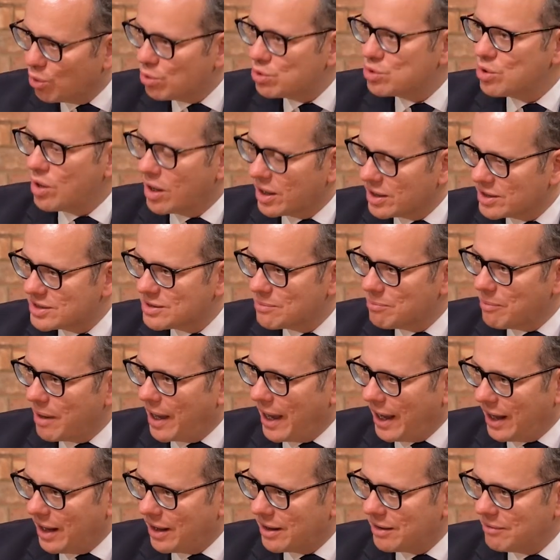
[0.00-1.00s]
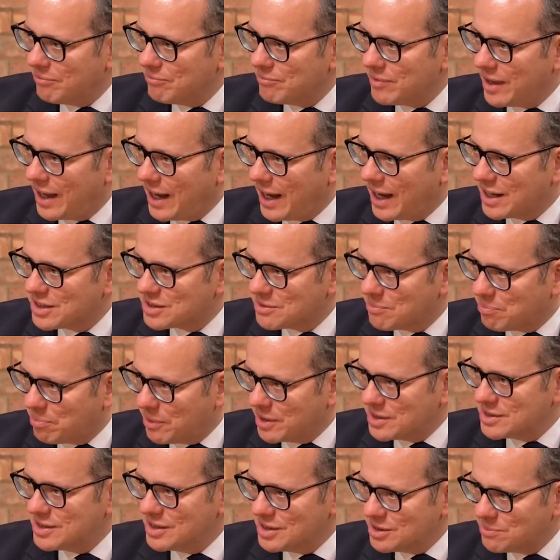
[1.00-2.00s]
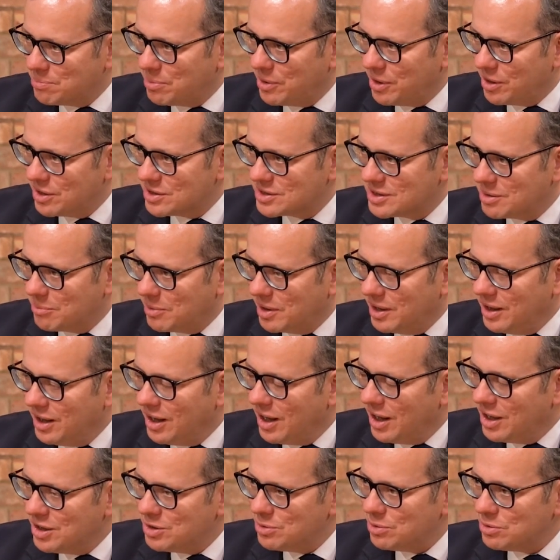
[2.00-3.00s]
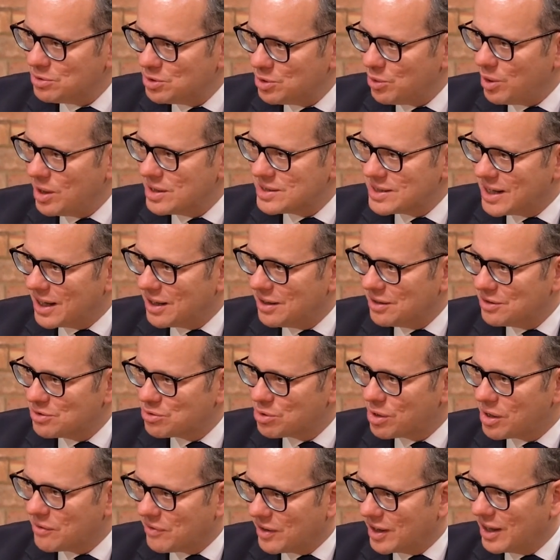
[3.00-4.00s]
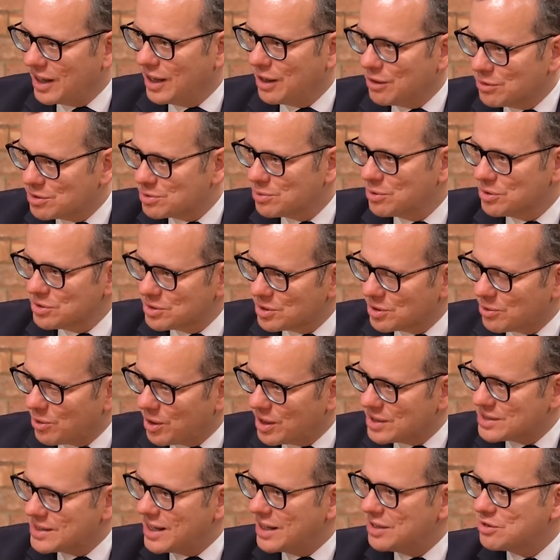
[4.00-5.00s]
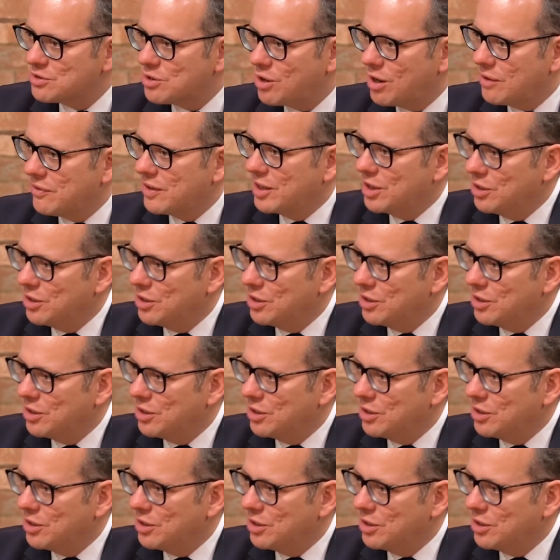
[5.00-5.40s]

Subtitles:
trying to make as a business person, I mean, to what degree is that driving you? To what degree is that driving